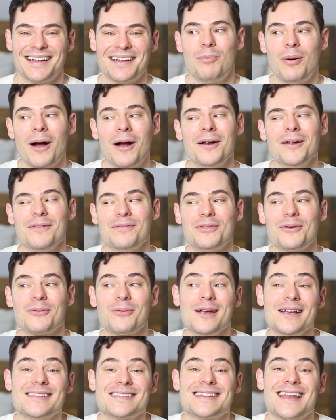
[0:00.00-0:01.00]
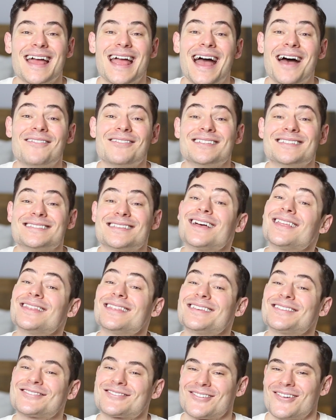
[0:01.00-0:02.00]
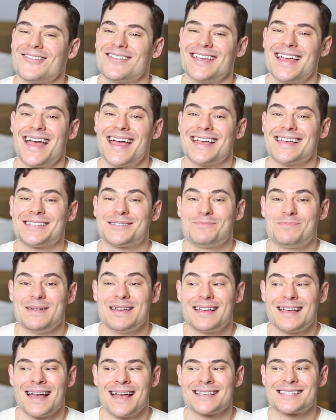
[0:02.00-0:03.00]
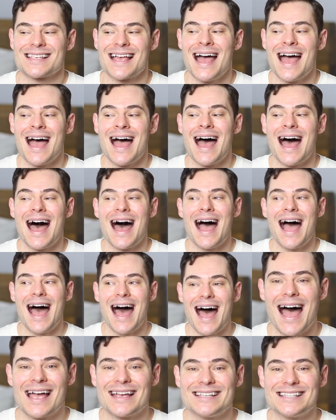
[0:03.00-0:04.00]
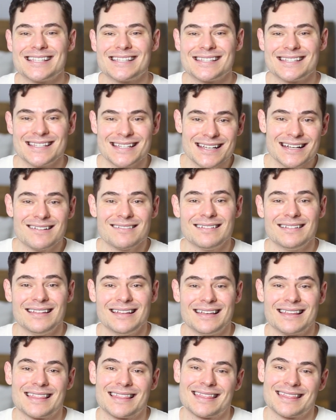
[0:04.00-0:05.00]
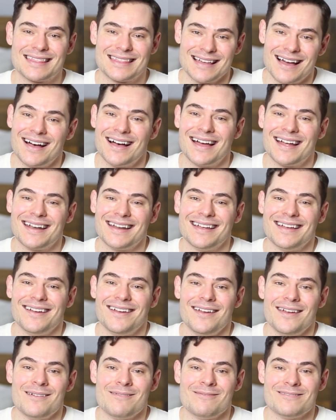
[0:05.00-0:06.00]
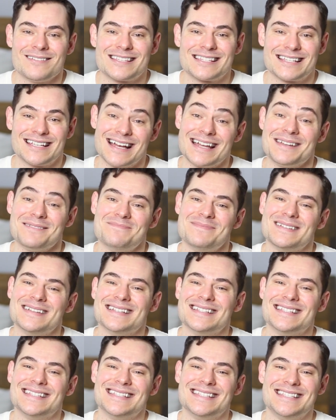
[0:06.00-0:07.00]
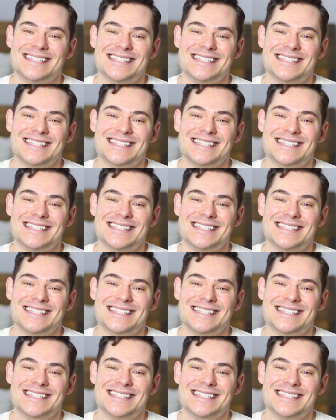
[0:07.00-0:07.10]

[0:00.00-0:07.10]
part of the reason I haven't done this show yet is because I secretly thought it was gonna be